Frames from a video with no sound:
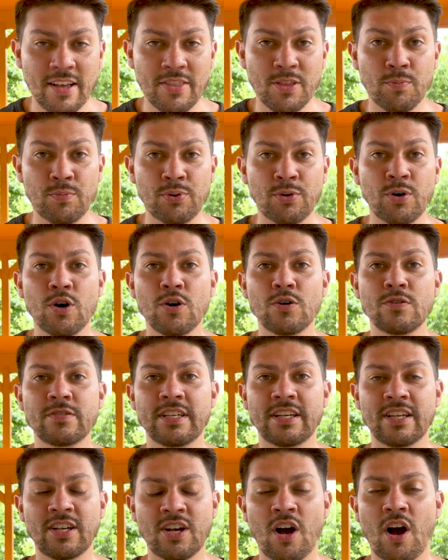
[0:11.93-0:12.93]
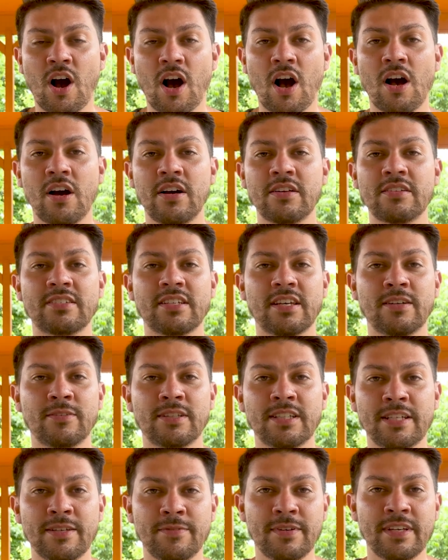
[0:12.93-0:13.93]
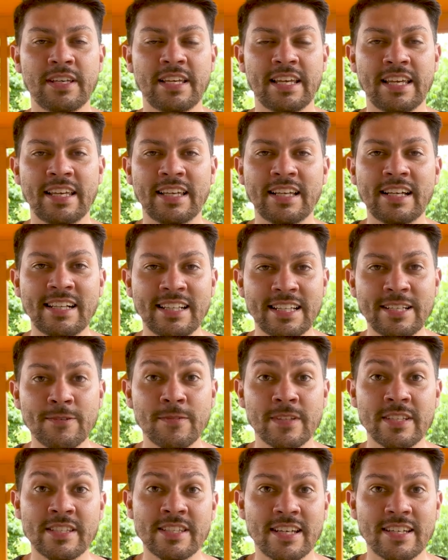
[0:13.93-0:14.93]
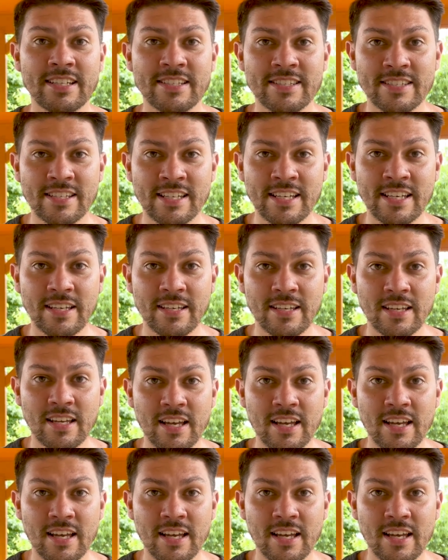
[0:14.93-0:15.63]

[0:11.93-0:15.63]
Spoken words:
the pros and cons of living in Cleveland, Tennessee.